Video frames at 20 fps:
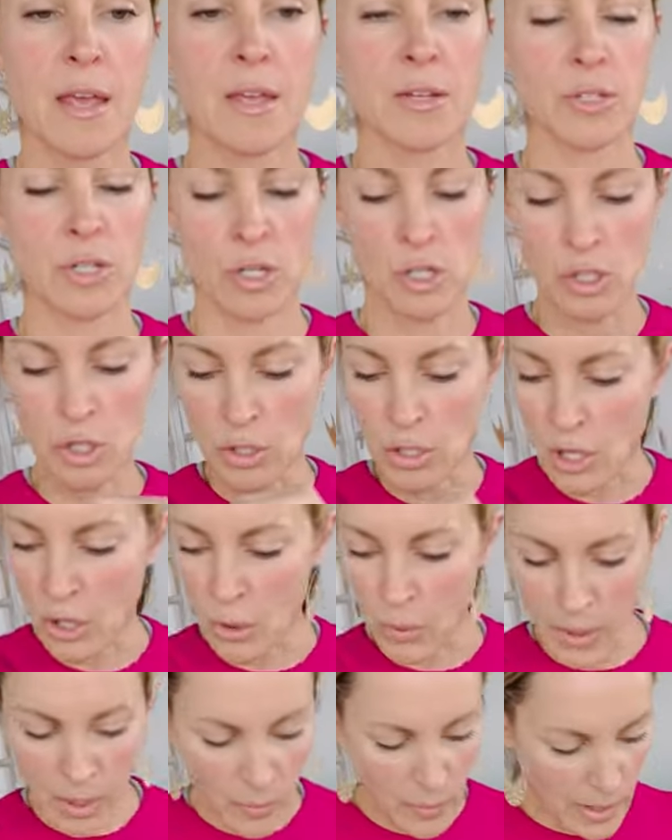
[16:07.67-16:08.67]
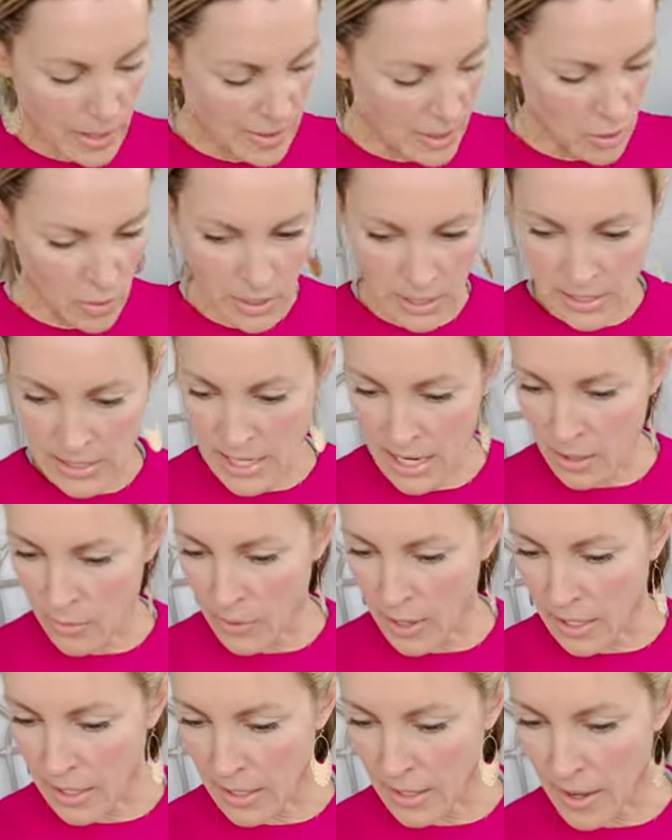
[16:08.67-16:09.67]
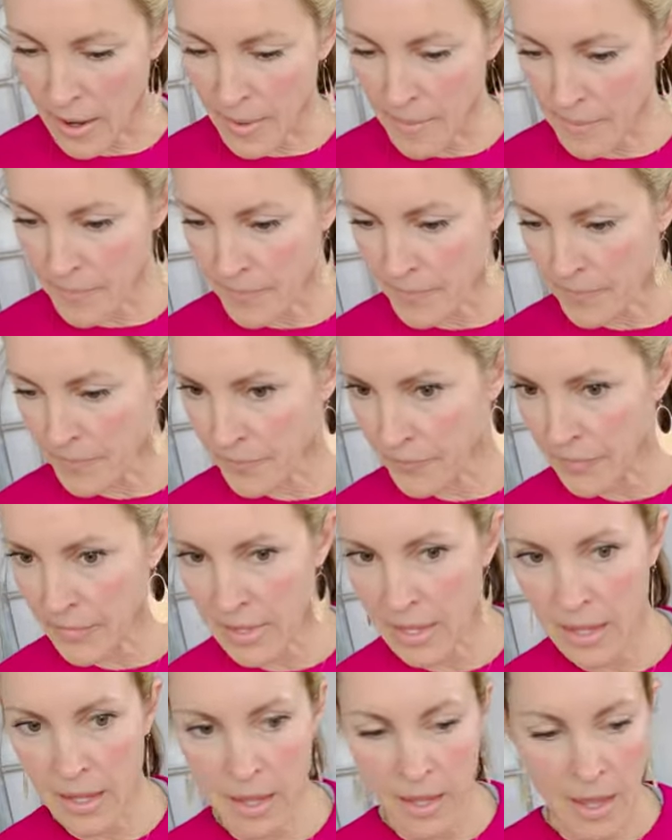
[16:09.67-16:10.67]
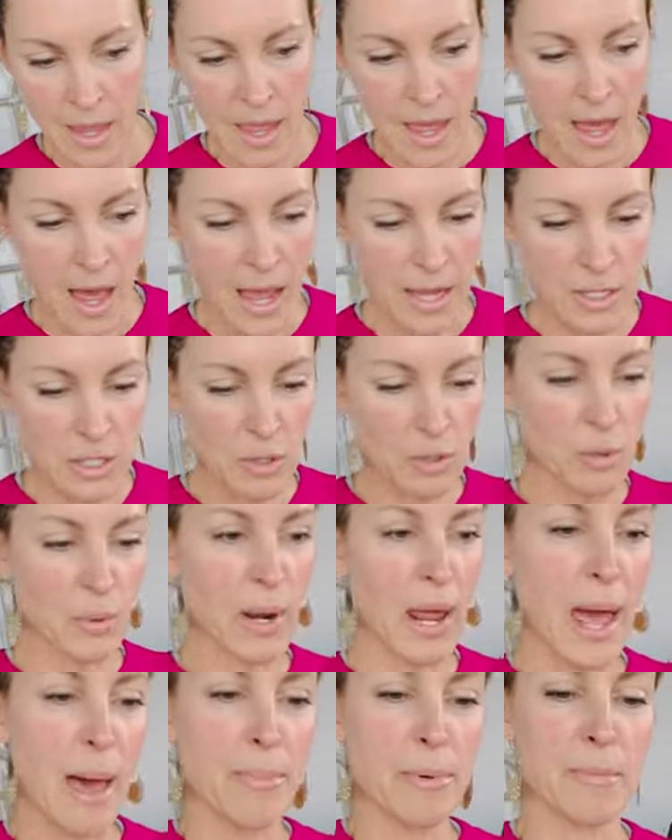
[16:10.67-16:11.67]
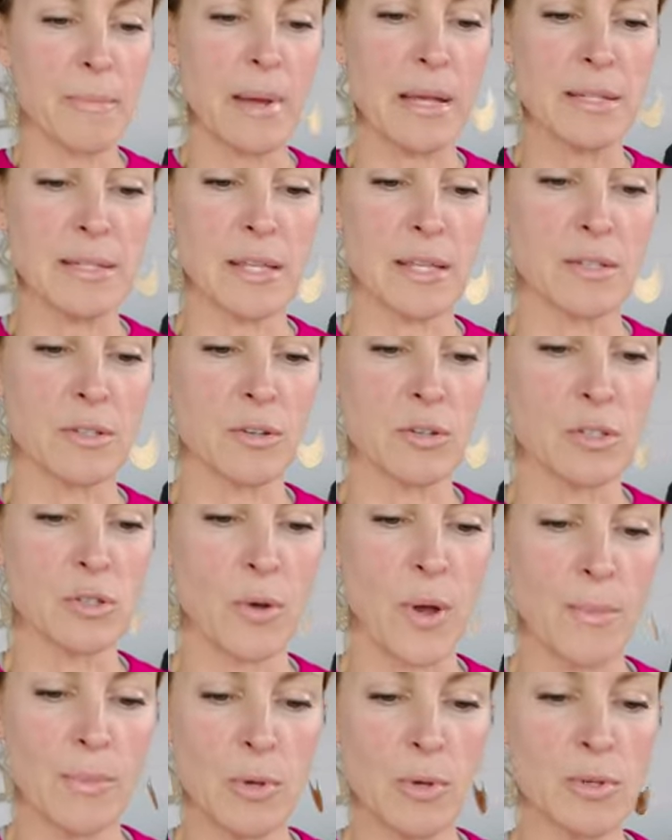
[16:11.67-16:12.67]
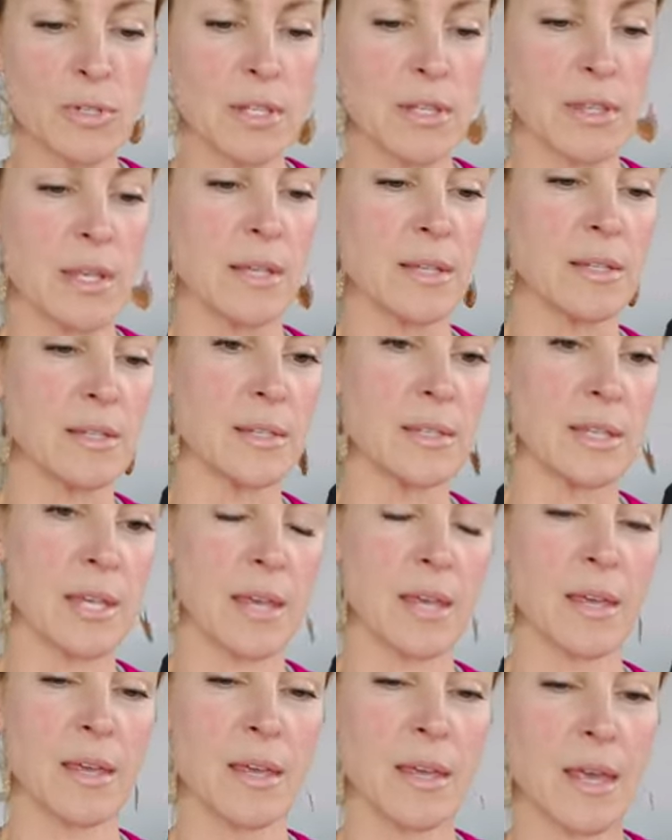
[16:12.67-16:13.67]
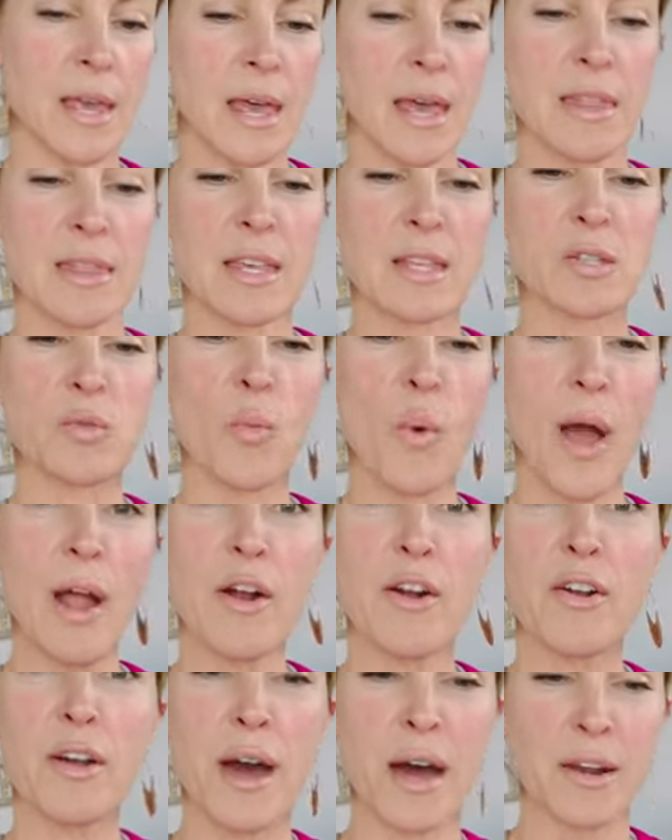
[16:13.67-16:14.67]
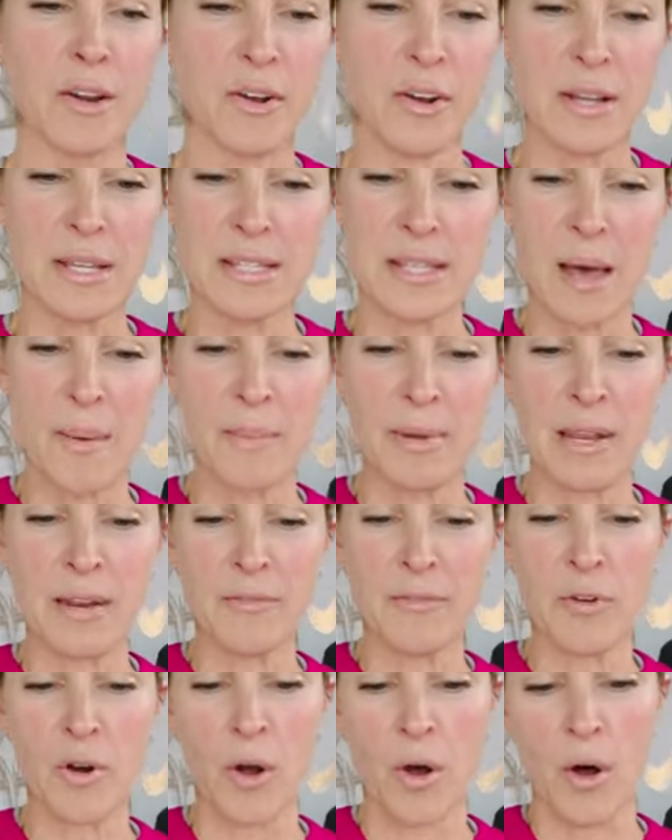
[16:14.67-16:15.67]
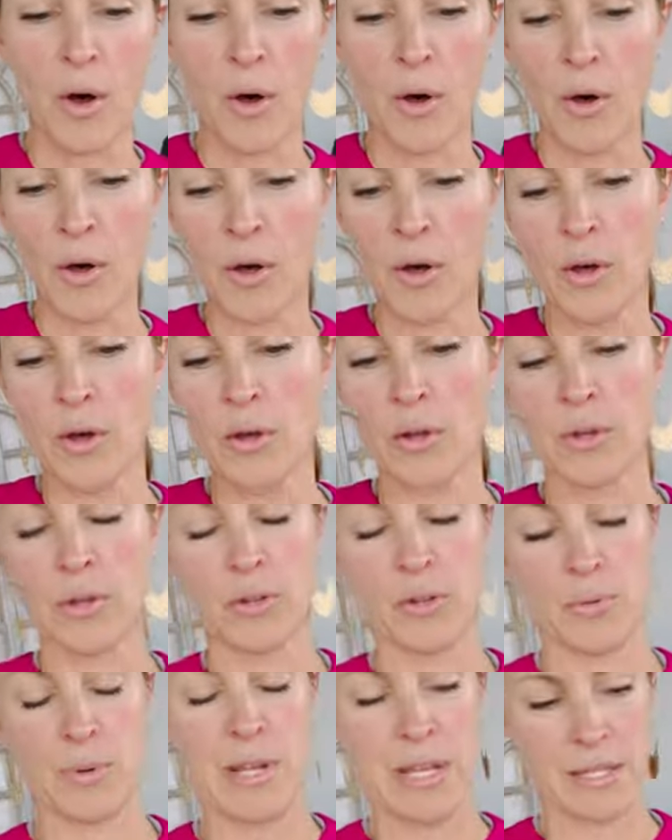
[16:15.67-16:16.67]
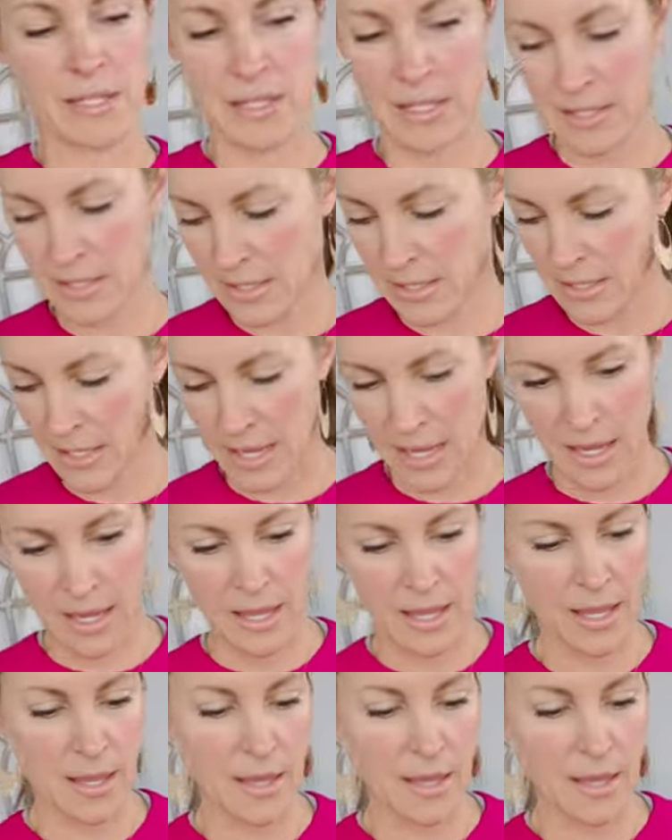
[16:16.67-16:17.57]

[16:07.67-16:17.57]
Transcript: Just show you a quick way that you can decorate it up. I don't know what happened to my scissors, so I'm using this. This wire cutter is coming in for all the reasons today.